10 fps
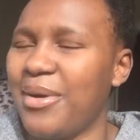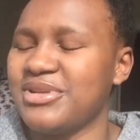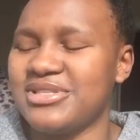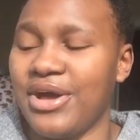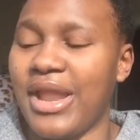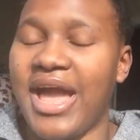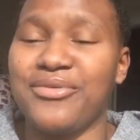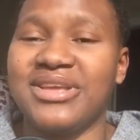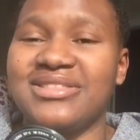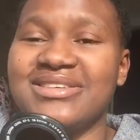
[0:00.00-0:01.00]
Amazon. I
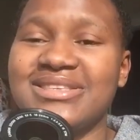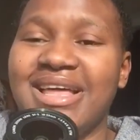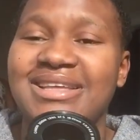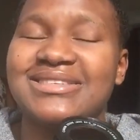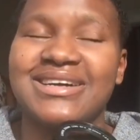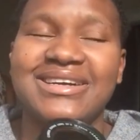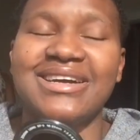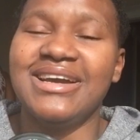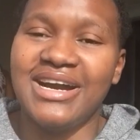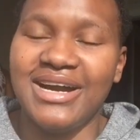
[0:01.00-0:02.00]
rate this lens like
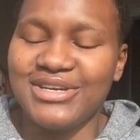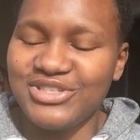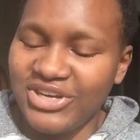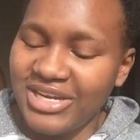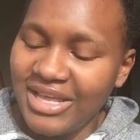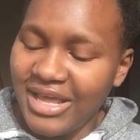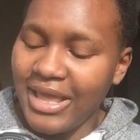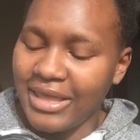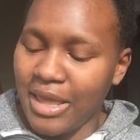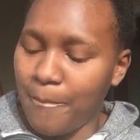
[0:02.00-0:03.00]
100.
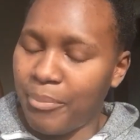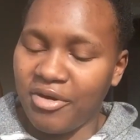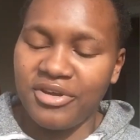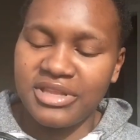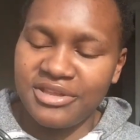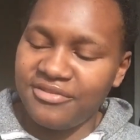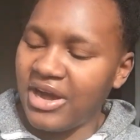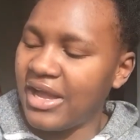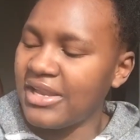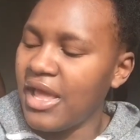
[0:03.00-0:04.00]
It came perfectly
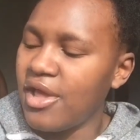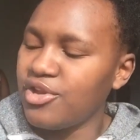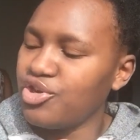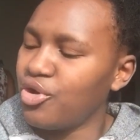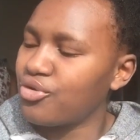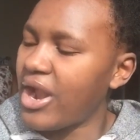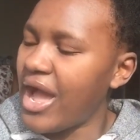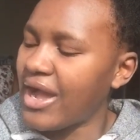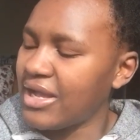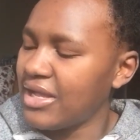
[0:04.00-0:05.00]
fine, no
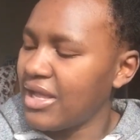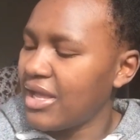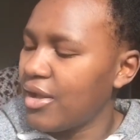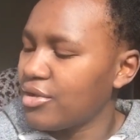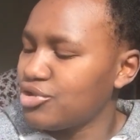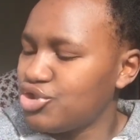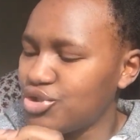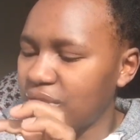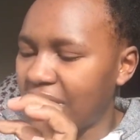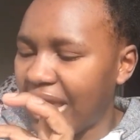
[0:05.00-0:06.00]
crack.
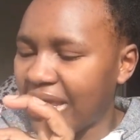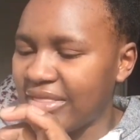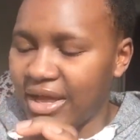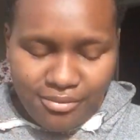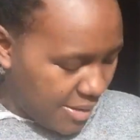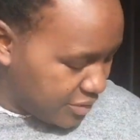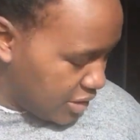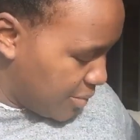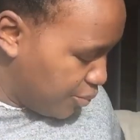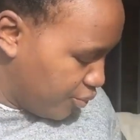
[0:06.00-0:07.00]
Like, they wrapped it up